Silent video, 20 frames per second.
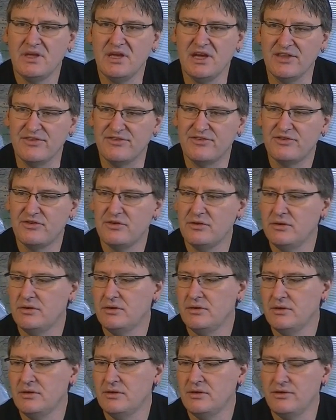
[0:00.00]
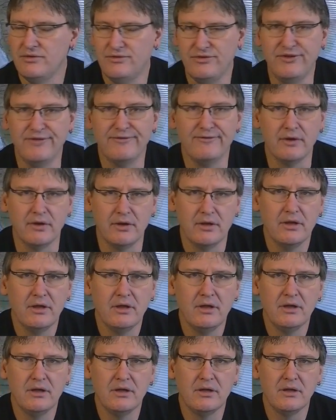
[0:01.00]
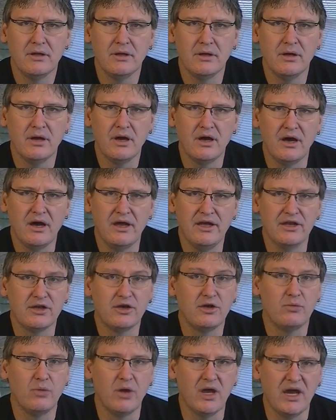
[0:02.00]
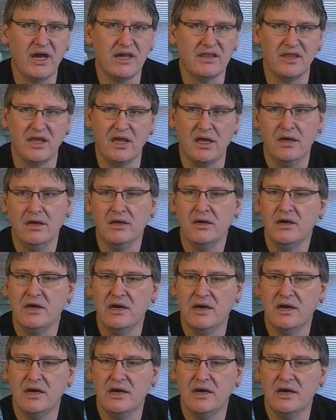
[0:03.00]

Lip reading: It's different in a good way, I think.